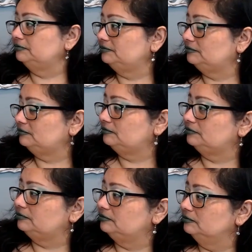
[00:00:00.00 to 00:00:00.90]

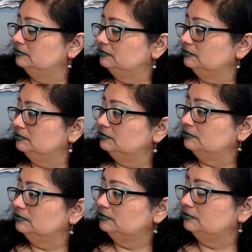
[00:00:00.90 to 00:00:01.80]

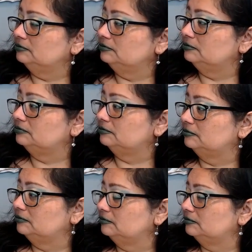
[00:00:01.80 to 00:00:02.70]

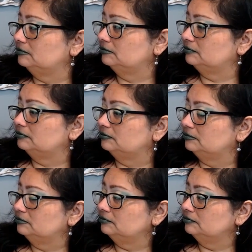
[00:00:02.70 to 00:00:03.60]

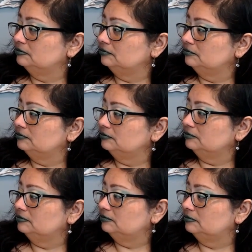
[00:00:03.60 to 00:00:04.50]

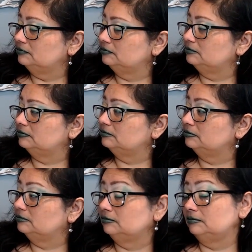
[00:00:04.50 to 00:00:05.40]

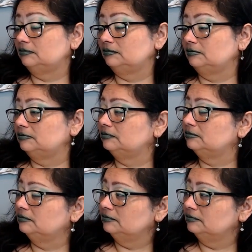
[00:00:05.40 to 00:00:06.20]
(not speaking)